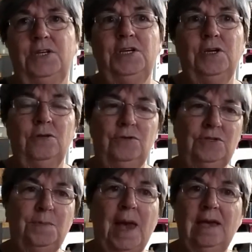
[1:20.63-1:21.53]
to use
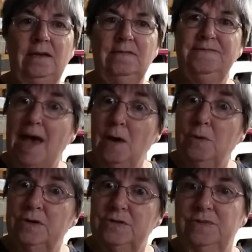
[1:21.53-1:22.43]
to make
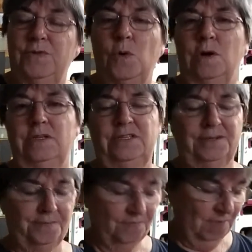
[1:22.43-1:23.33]
flowers, of
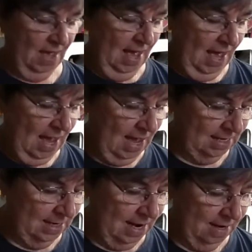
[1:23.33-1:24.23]
course.
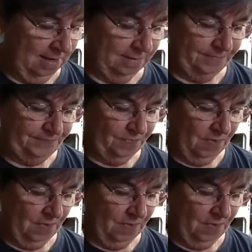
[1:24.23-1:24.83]
And uh,